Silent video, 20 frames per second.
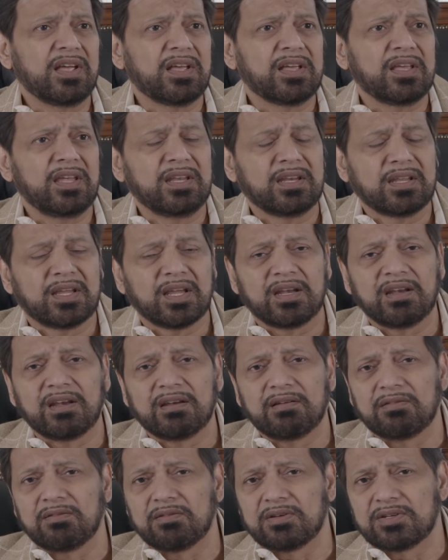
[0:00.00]
it
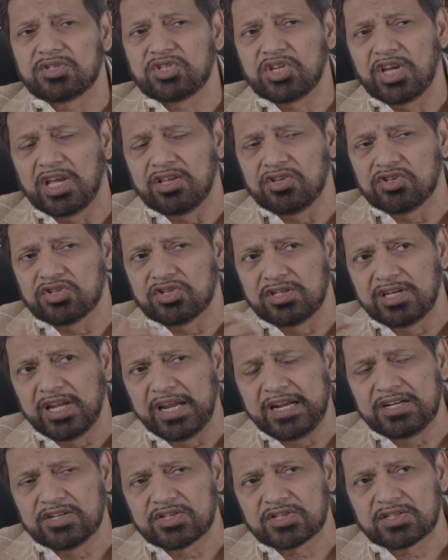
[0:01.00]
can change
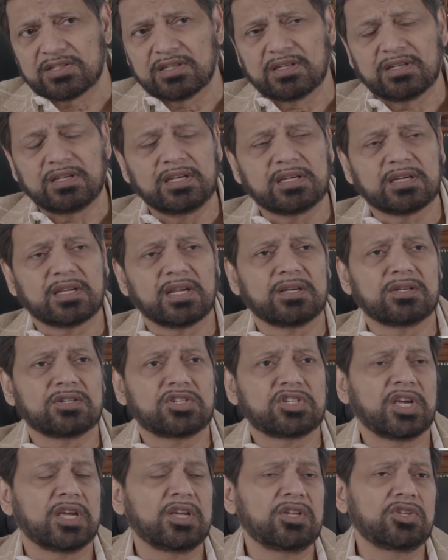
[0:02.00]
dates, it can
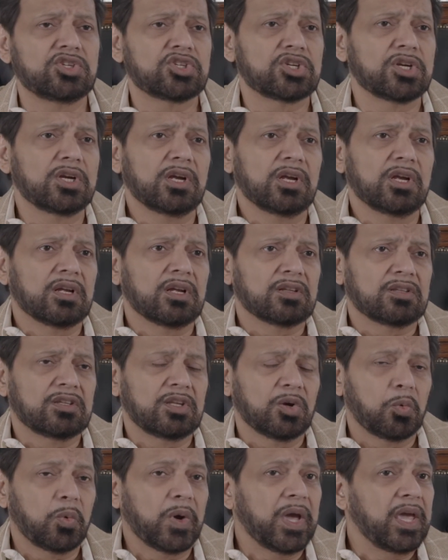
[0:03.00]
change
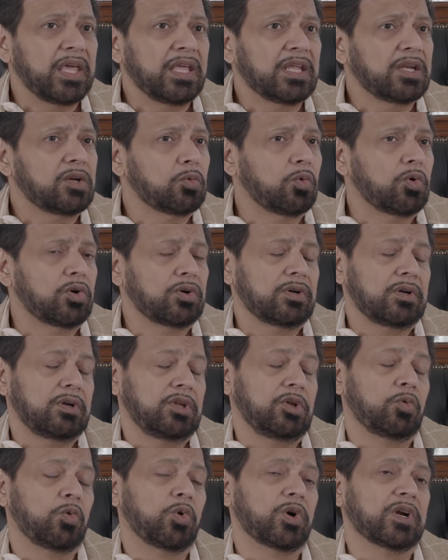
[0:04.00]
the way it want,
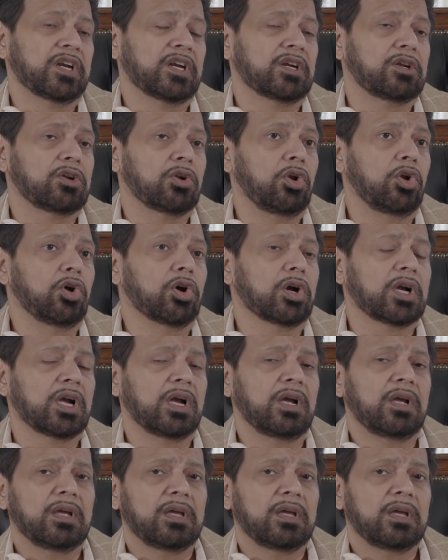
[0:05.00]
you want it to look,